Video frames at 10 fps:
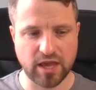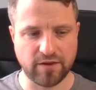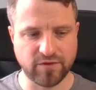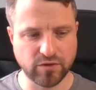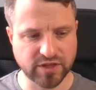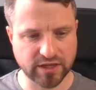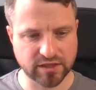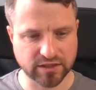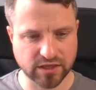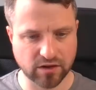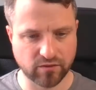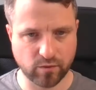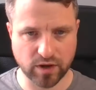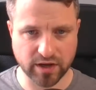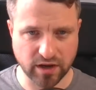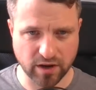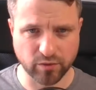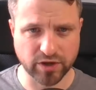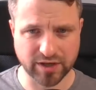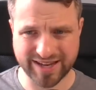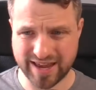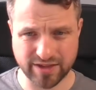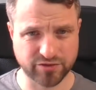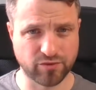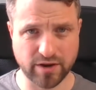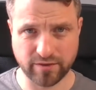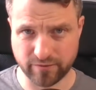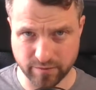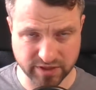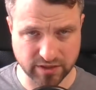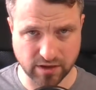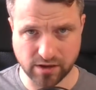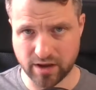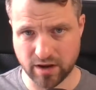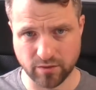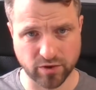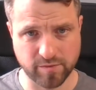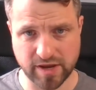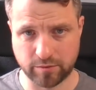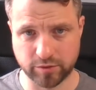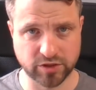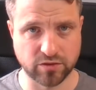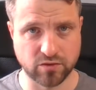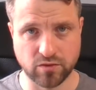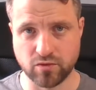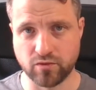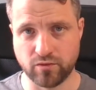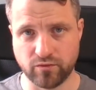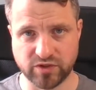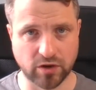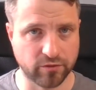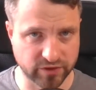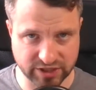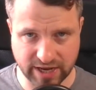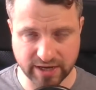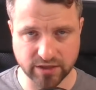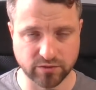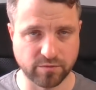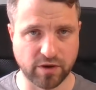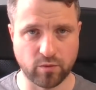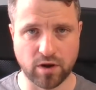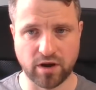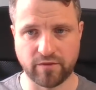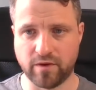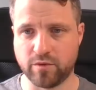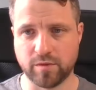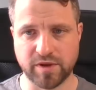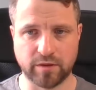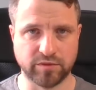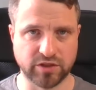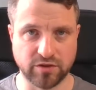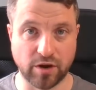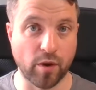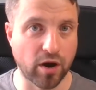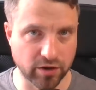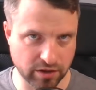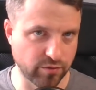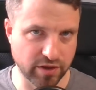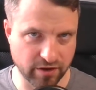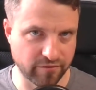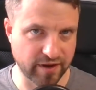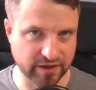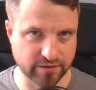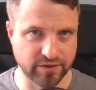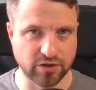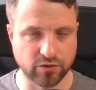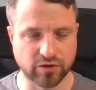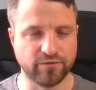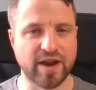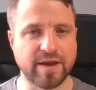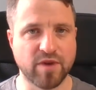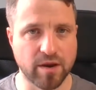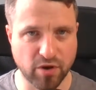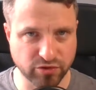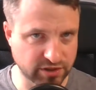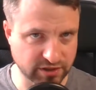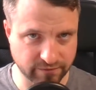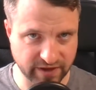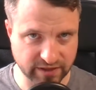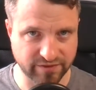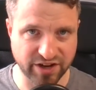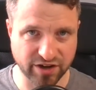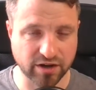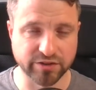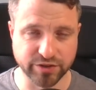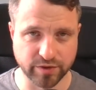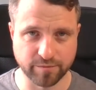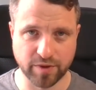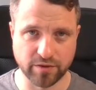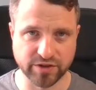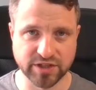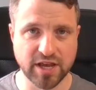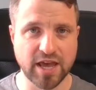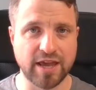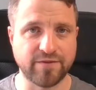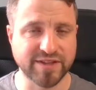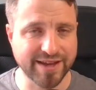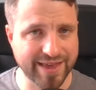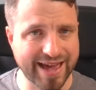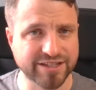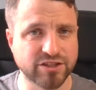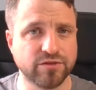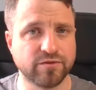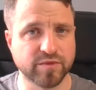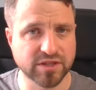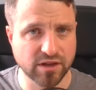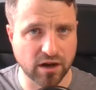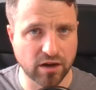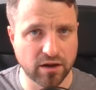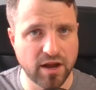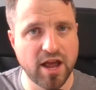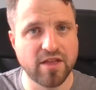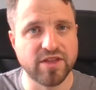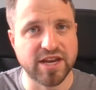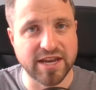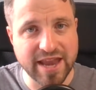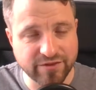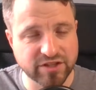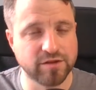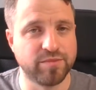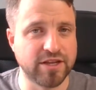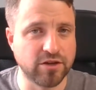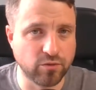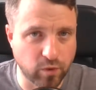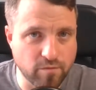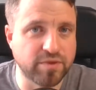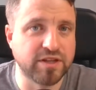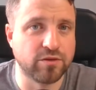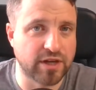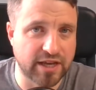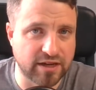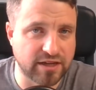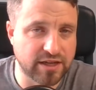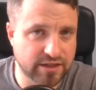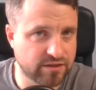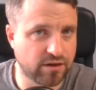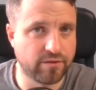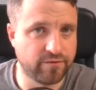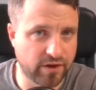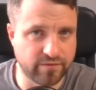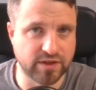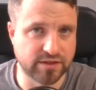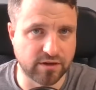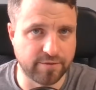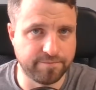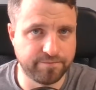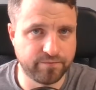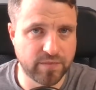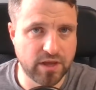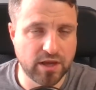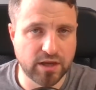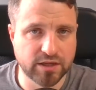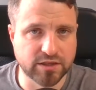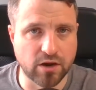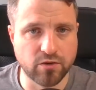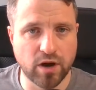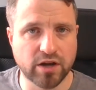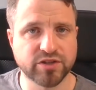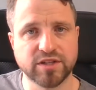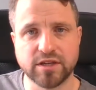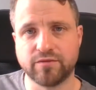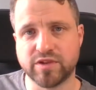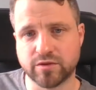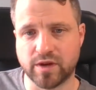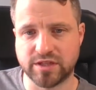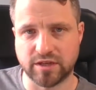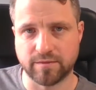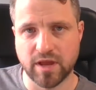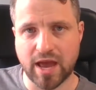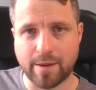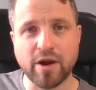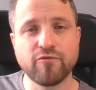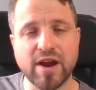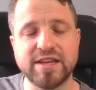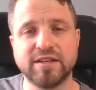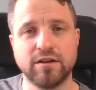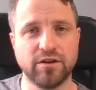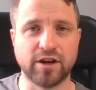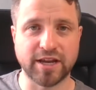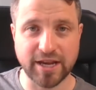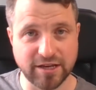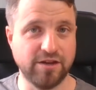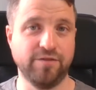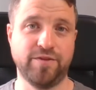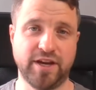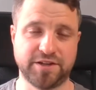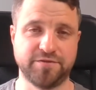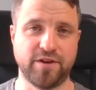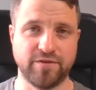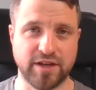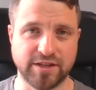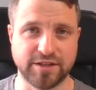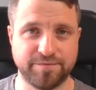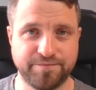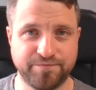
if you say to yourself, well, I, I want to get this right from the start and I want to be able to resolve a challenge with my wife, I want to be able to, you know, argue with her effectively or convey my emotions effectively, and I can't do it in Polish. If you take that attitude from the start, then inevitably you won't be doing it in a year's time, five years' time. So ask yourself this question Am I ready to look like an idiot for the next five years?